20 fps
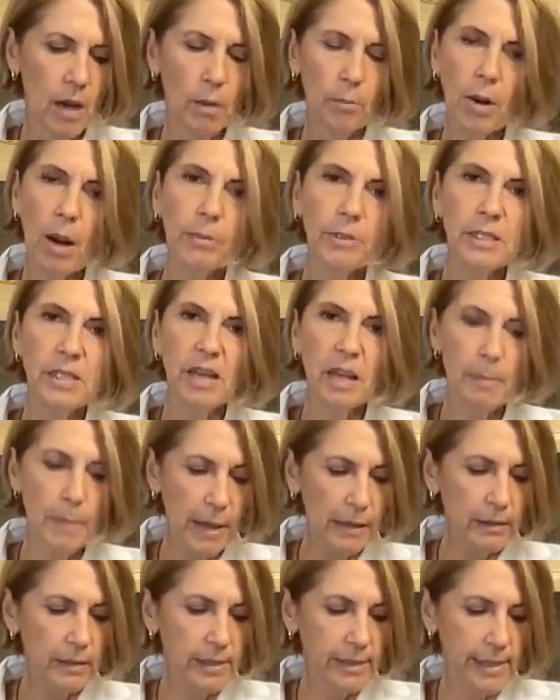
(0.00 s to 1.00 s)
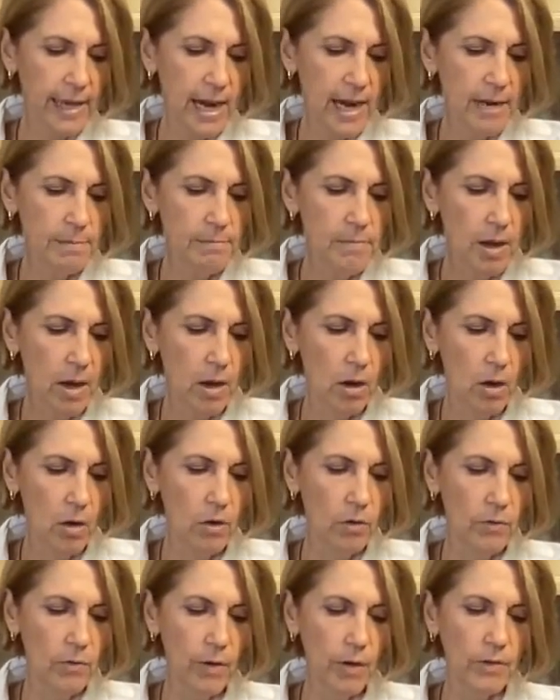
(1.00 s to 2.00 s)
Probably say about the same
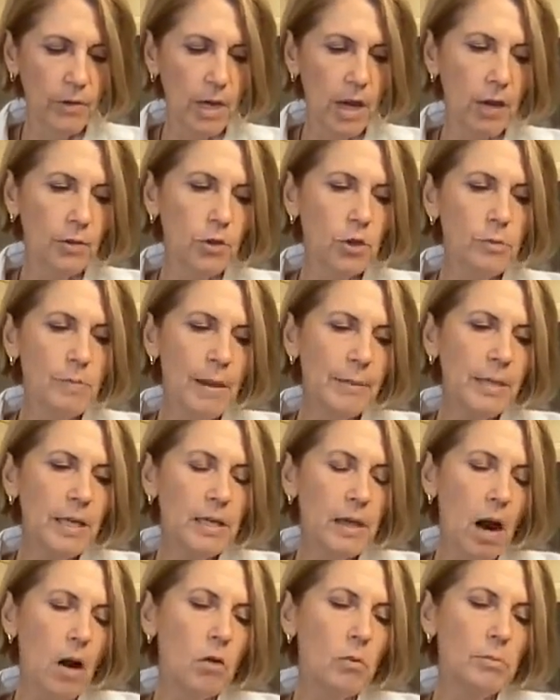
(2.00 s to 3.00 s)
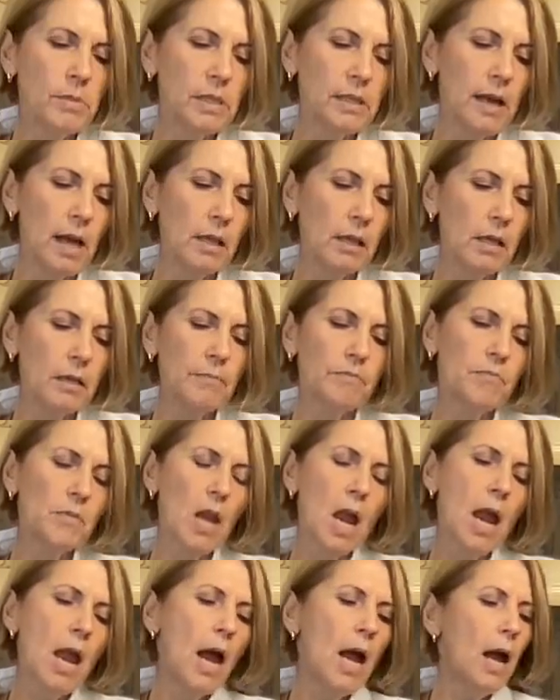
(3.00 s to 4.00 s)
of the others. Maybe garam masala.
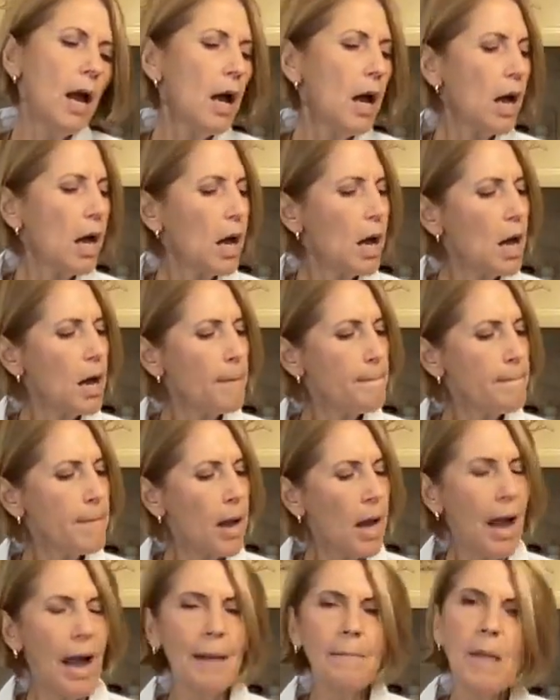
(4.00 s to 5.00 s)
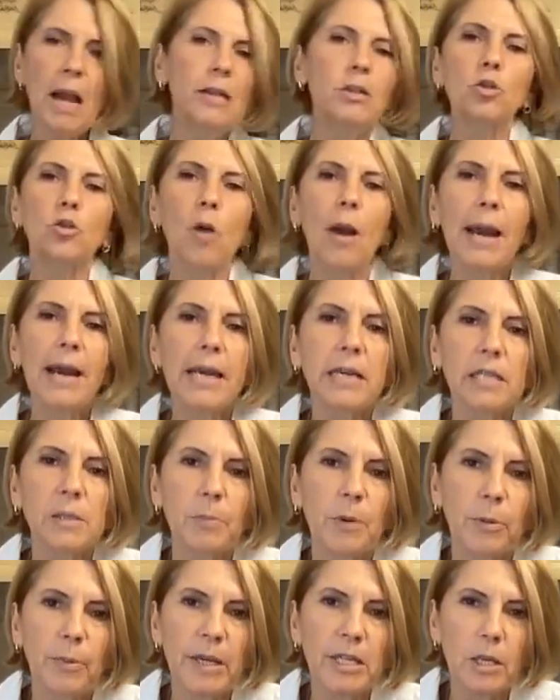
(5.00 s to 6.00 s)
I might try
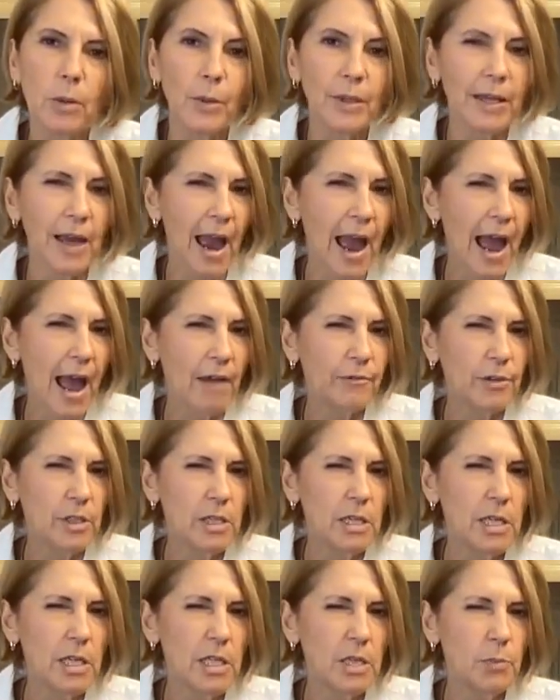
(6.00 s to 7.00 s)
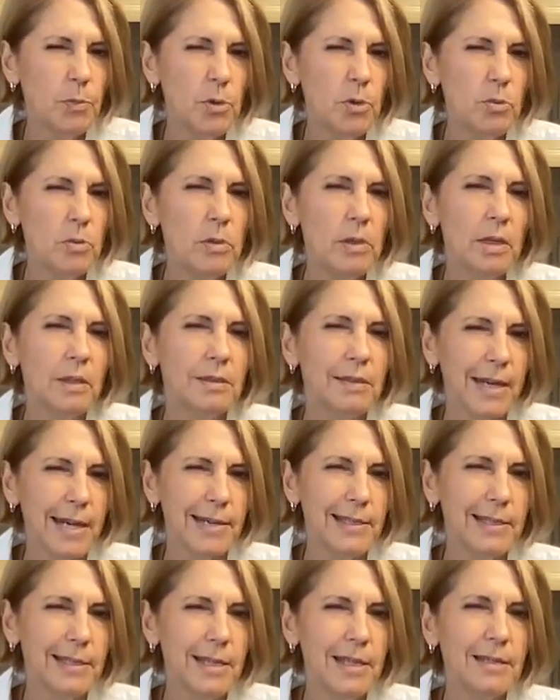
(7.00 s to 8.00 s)
experimenting with half a teaspoon.
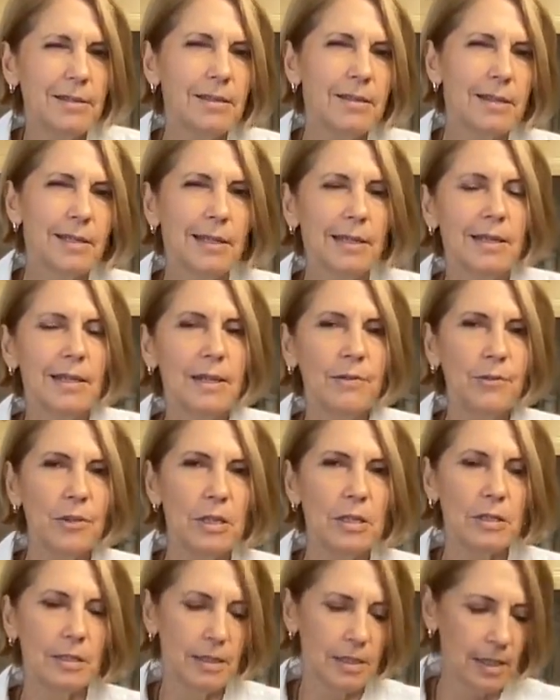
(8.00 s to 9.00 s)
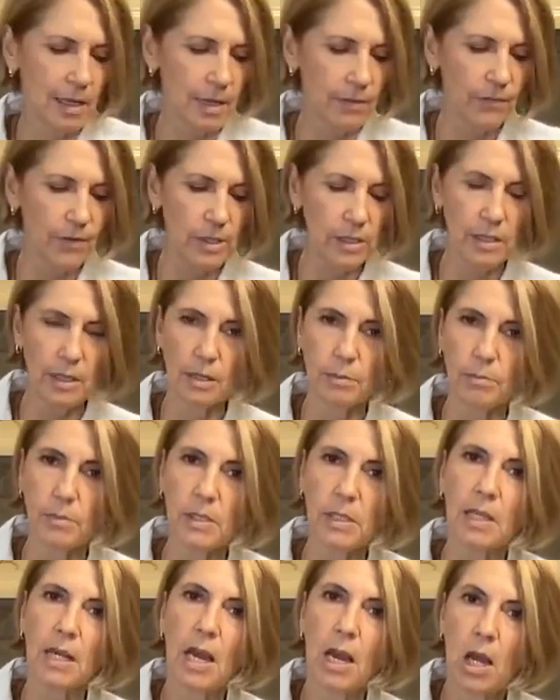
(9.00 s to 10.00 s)
Taste it, see if it
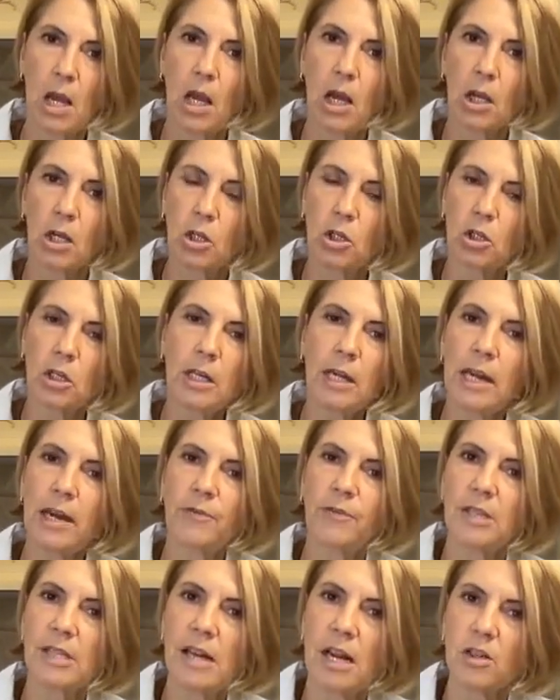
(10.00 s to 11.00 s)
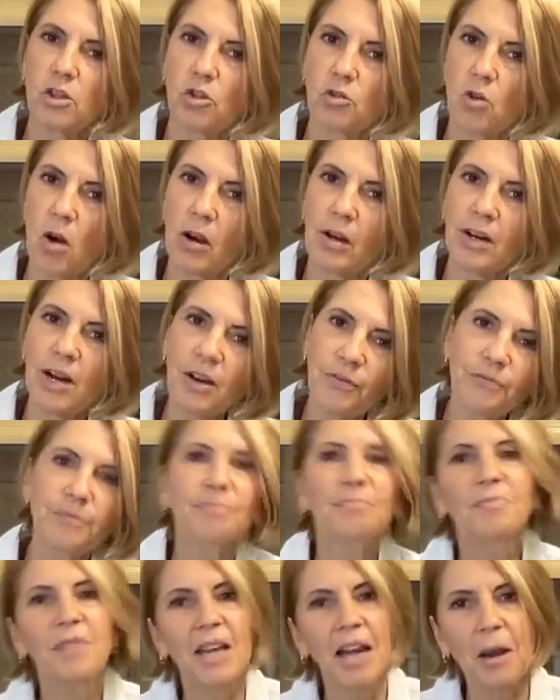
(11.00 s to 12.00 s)
seems good. If it's not strong enough,
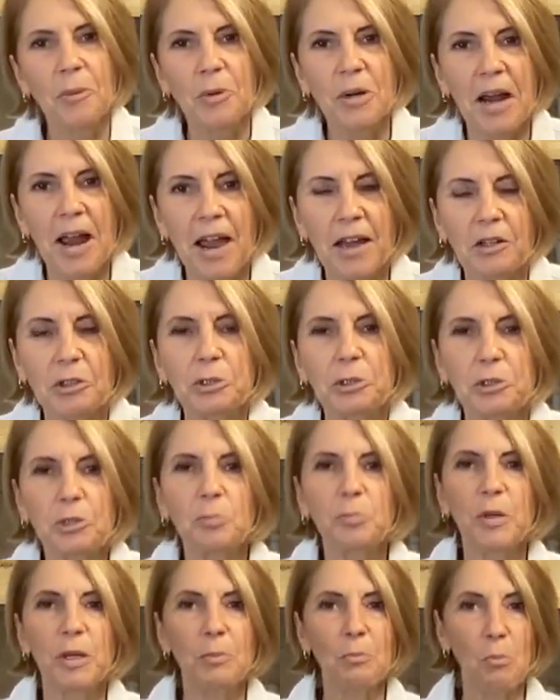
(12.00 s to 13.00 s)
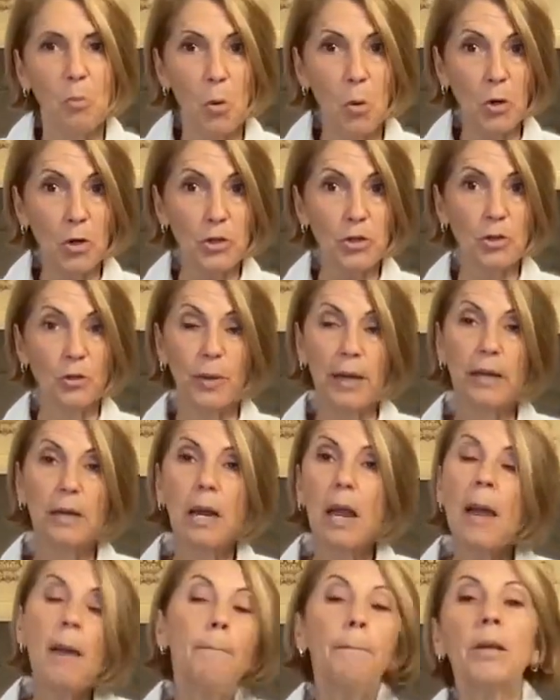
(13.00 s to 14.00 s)
then I would add a little bit more to it.
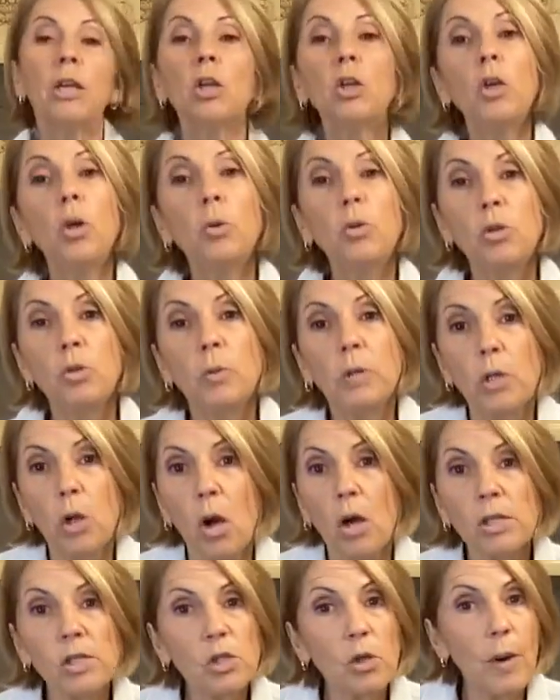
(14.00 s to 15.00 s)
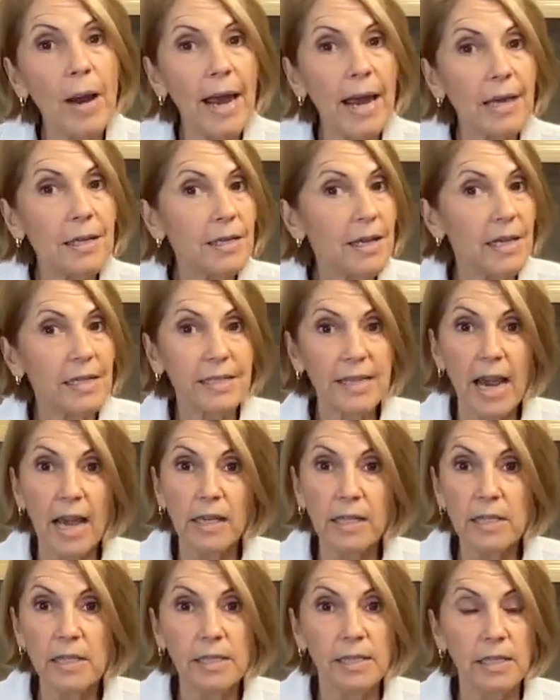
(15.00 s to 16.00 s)
But you could also add
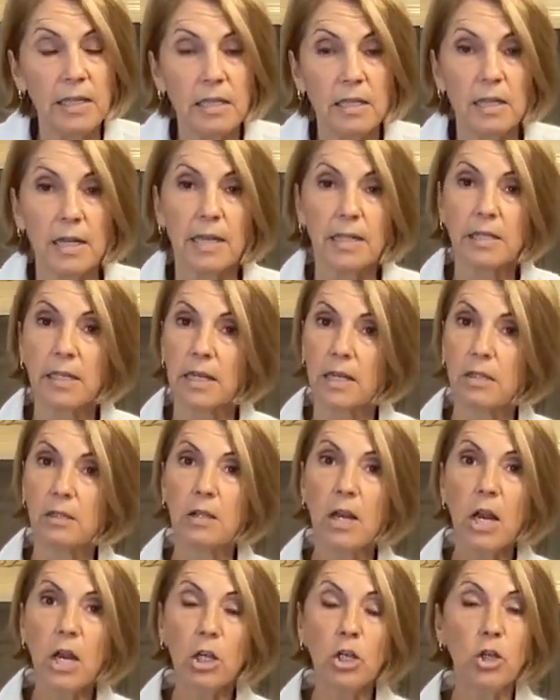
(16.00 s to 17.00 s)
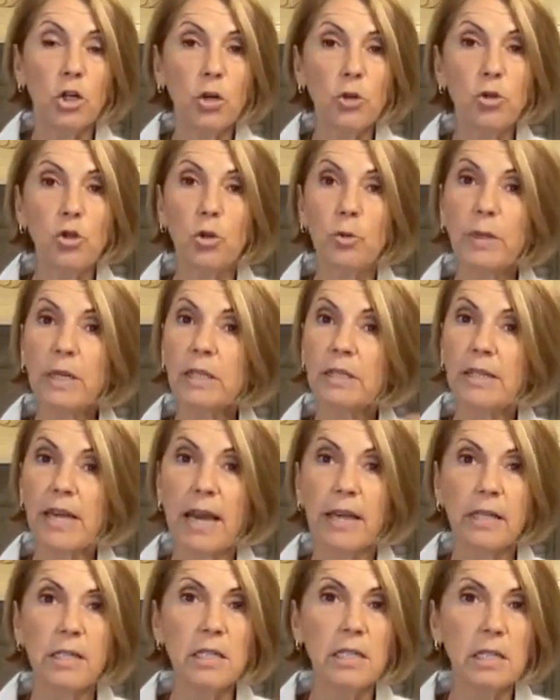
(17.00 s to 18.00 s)
Italian seasonings in. Do an
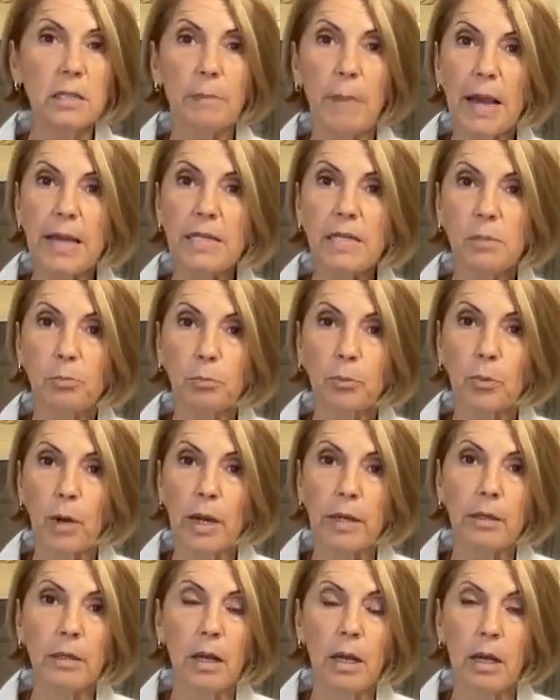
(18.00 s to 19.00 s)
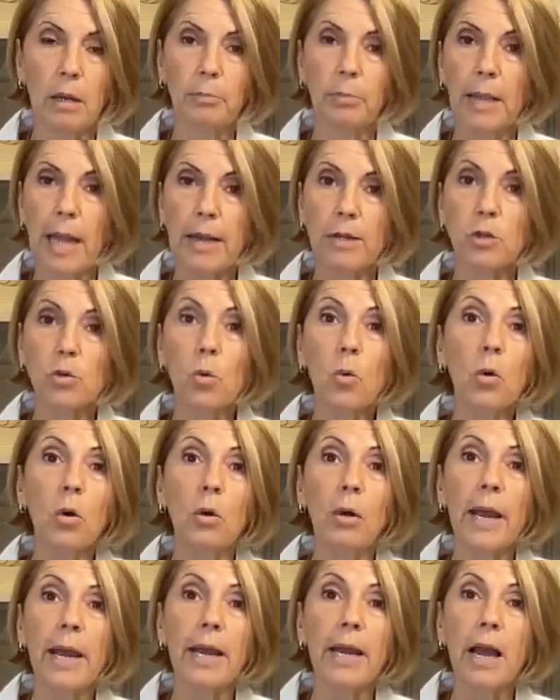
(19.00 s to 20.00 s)
Italian spice blend
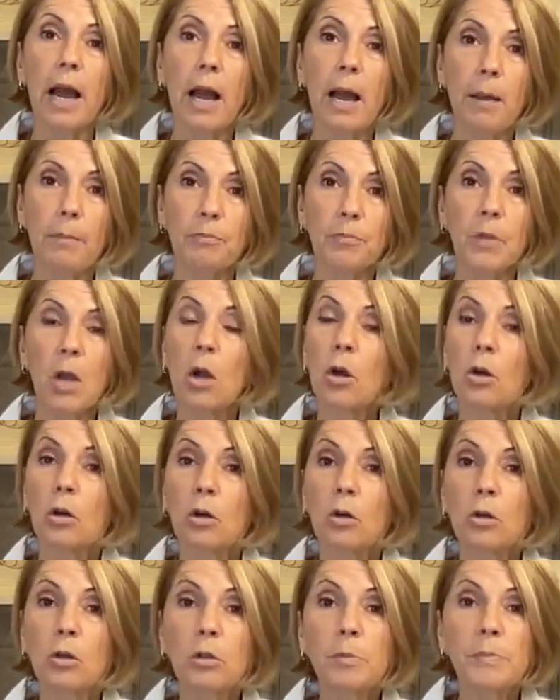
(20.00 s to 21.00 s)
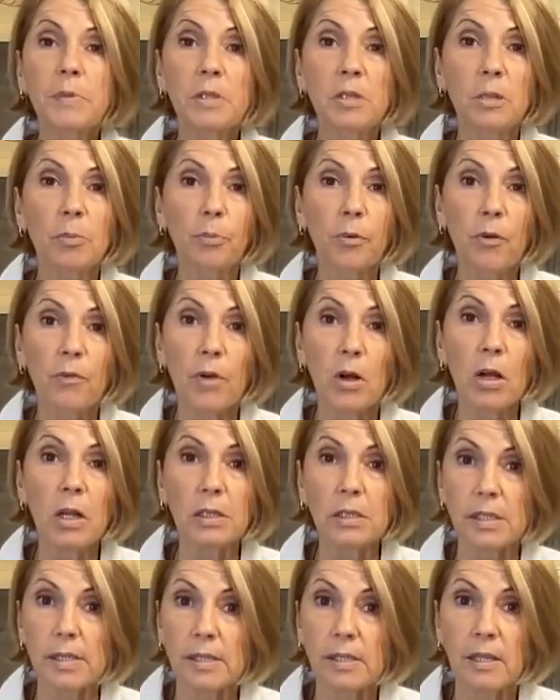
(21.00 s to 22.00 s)
or a herbes de
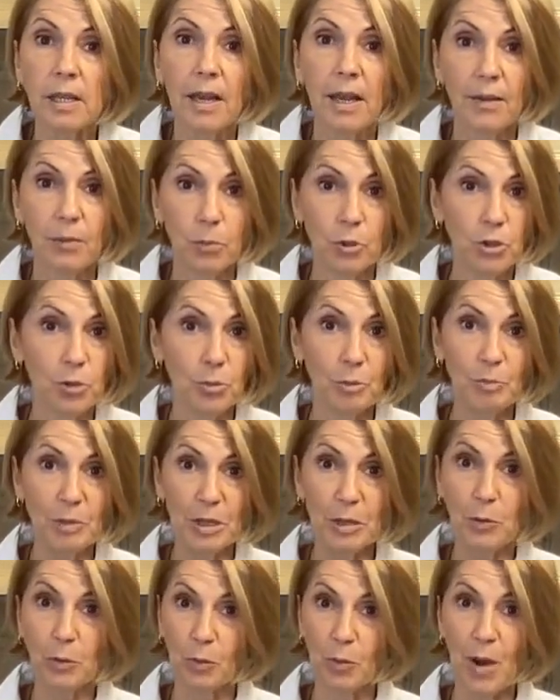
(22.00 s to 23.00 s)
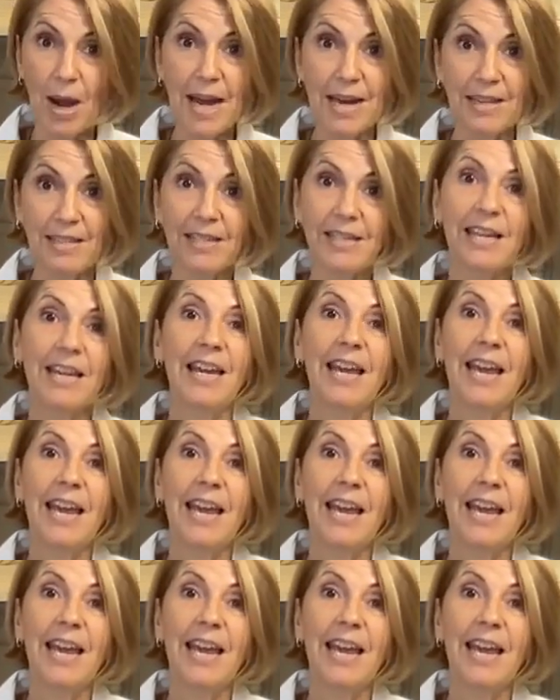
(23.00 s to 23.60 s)
Provence, which would be great